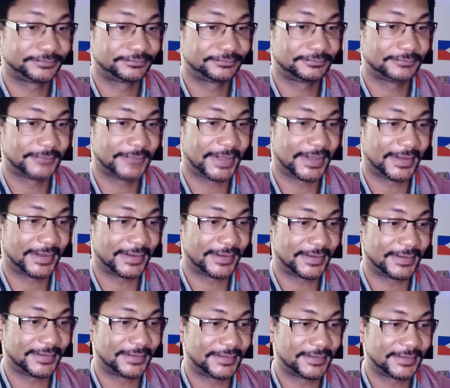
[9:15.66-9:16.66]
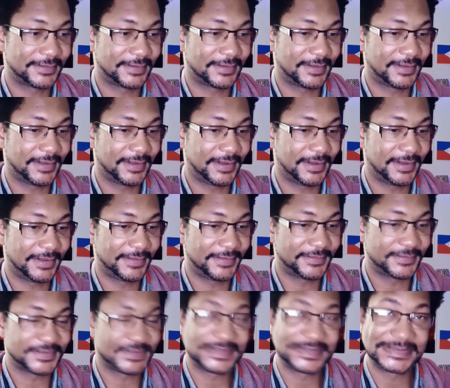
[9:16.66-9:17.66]
and
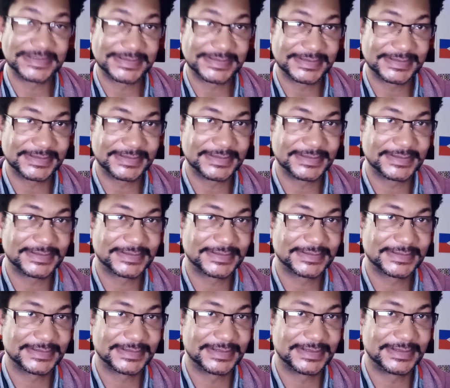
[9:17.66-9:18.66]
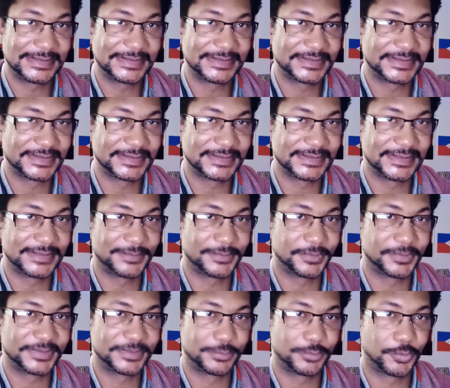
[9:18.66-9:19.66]
there's disease, and
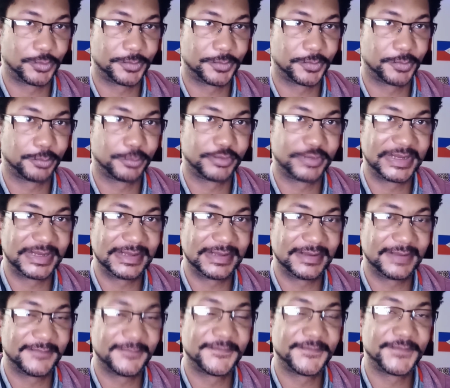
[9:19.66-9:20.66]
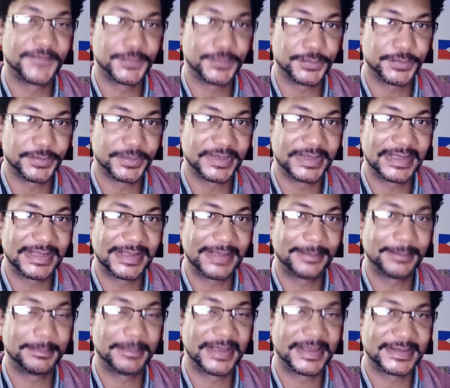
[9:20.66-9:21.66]
we're bringing food and
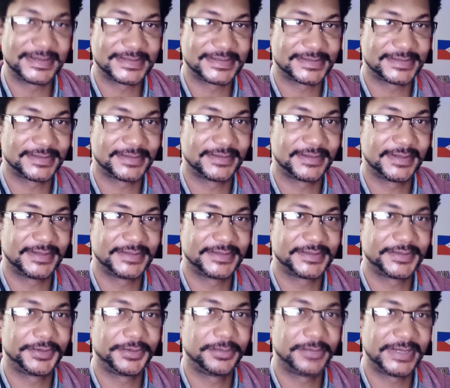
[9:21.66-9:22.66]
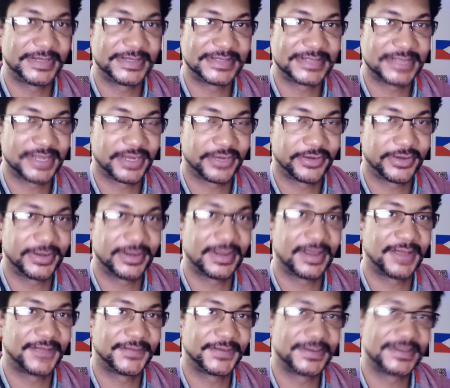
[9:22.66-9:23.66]
medicine. It's a humanitarian
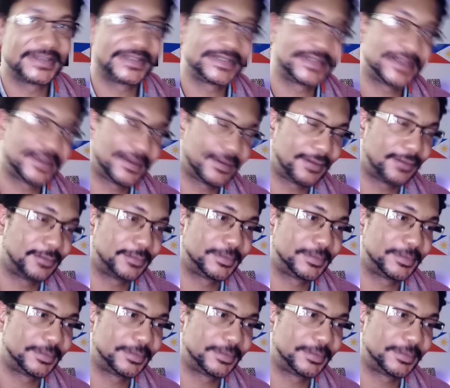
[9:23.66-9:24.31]
effort to help.